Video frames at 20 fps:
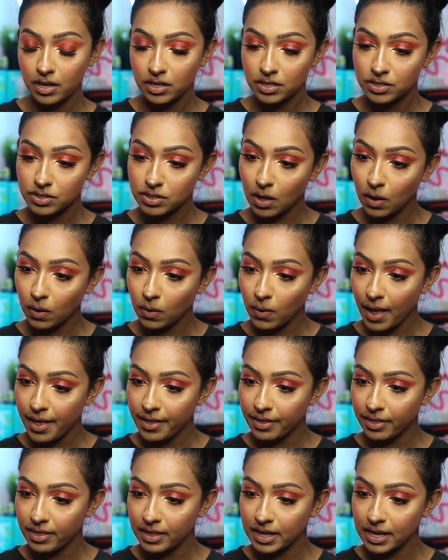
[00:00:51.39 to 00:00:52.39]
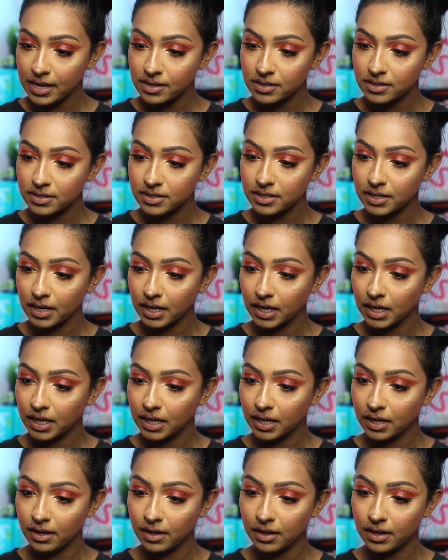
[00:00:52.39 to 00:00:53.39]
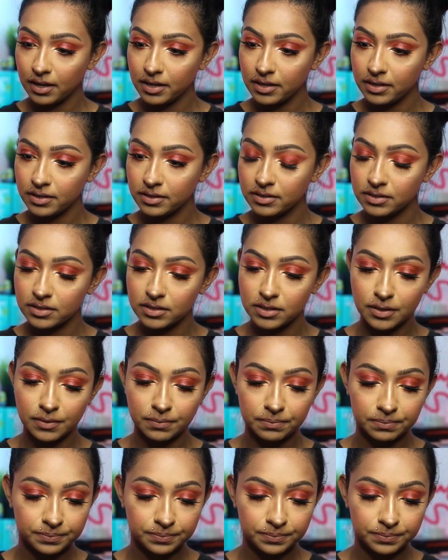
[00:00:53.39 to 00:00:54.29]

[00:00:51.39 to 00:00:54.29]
So this is...